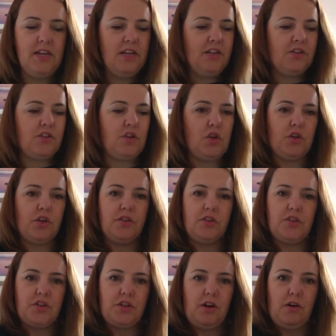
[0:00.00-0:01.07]
So you can
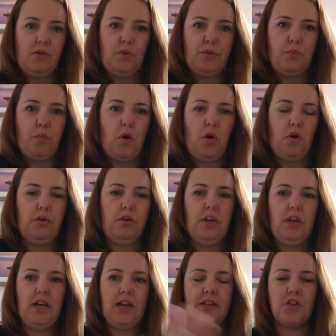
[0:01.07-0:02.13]
start with one
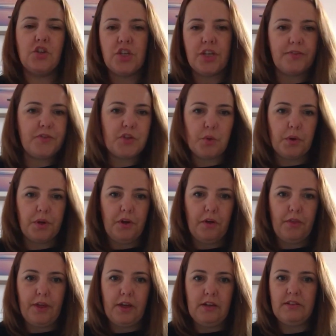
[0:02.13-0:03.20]
and shift to
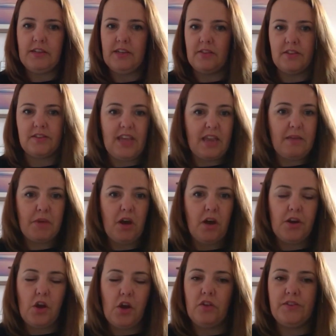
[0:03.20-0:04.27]
another in the same kind
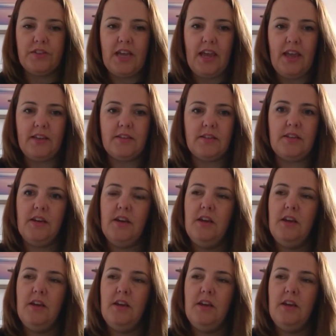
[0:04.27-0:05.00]
of context,